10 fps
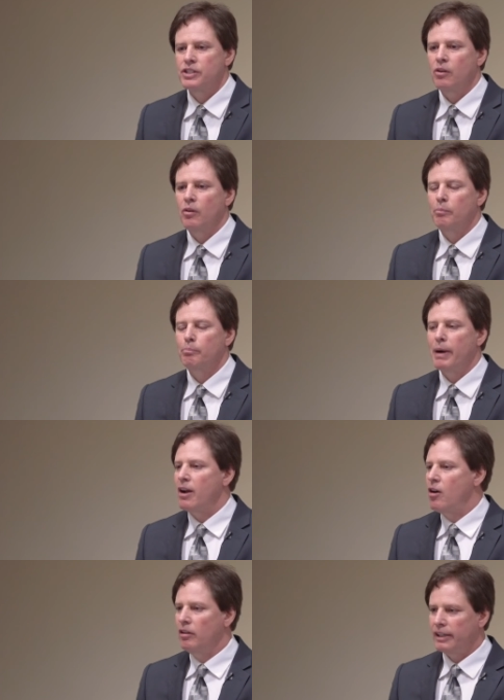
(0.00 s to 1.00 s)
So,
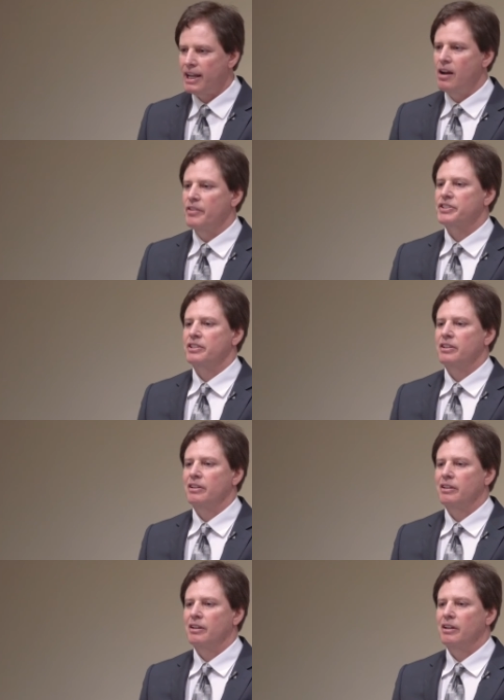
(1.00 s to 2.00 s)
by all accounts,
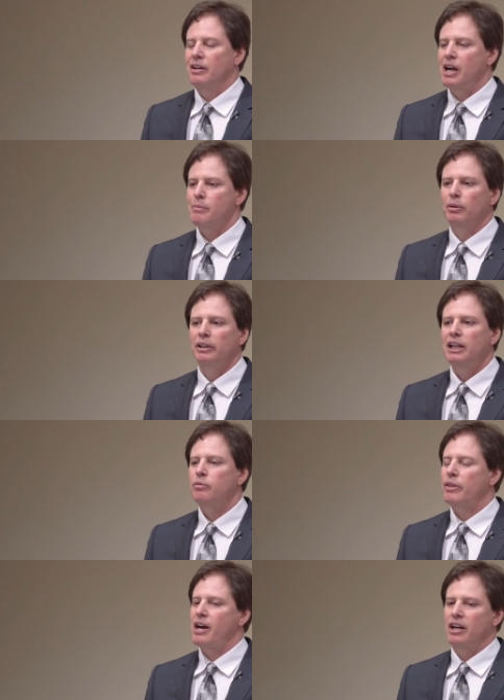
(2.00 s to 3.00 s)
I
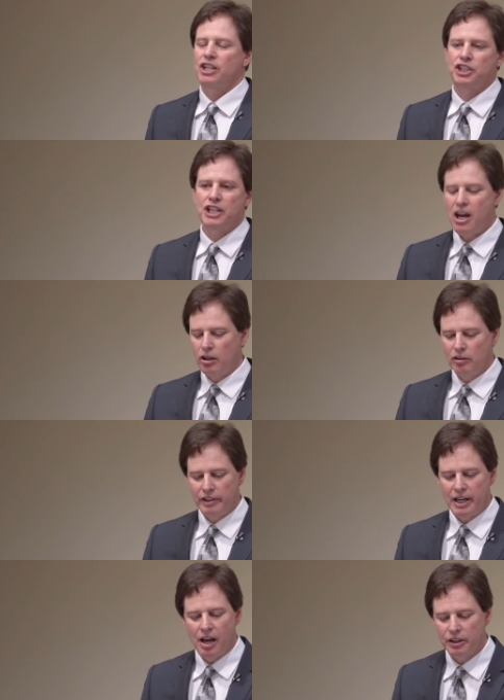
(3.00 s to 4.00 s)
believe without a shadow
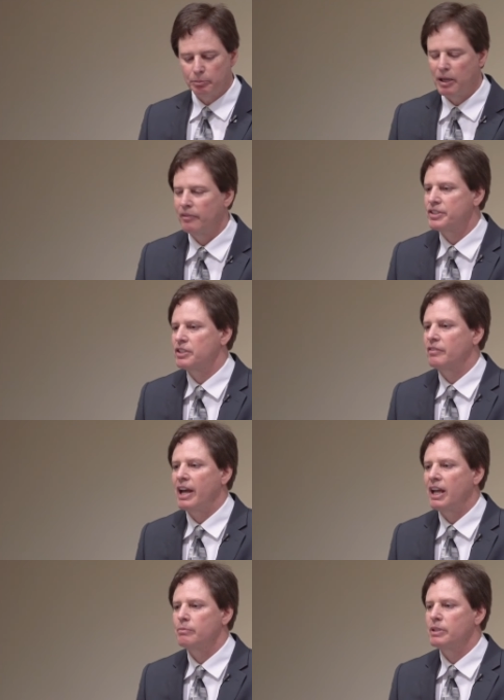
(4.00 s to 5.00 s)
of a doubt the prevalence of
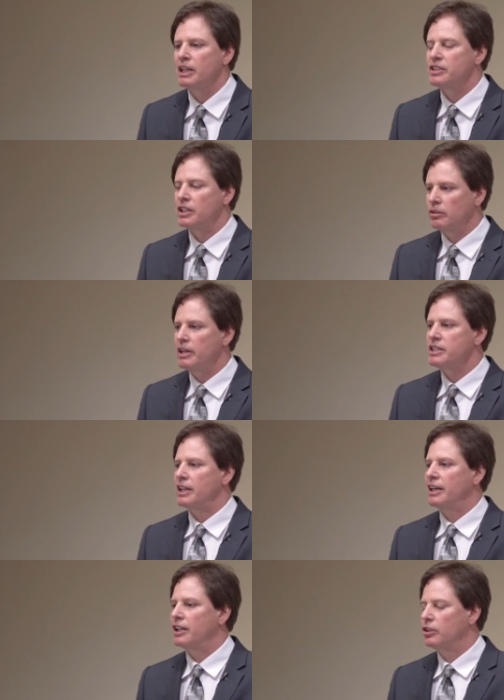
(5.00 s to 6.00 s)
AMD is
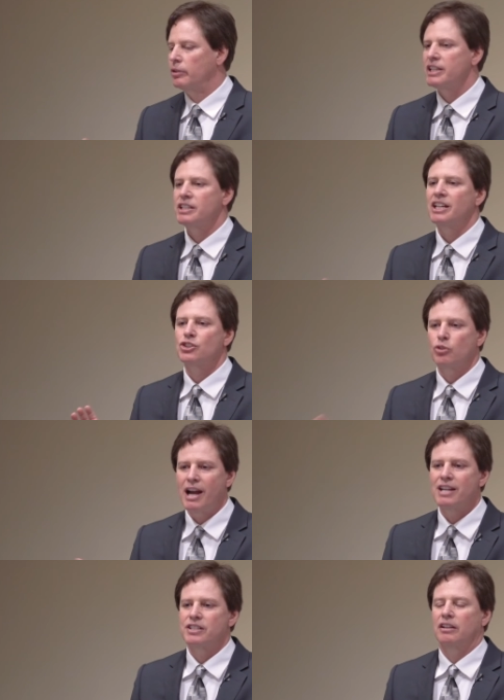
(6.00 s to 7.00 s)
increasing and increasing
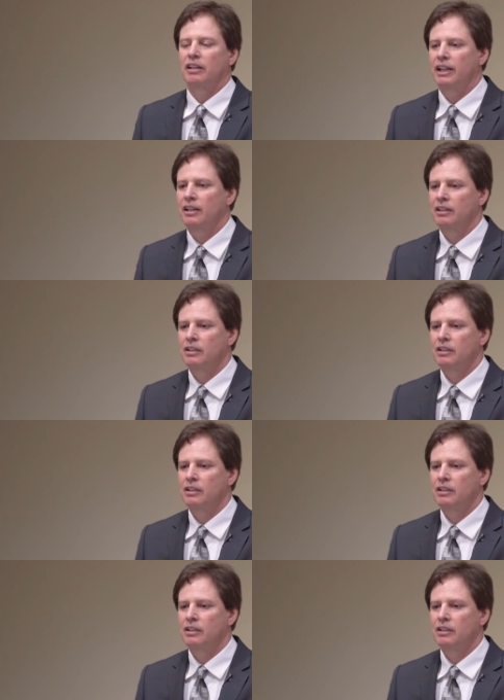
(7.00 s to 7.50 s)
drastically.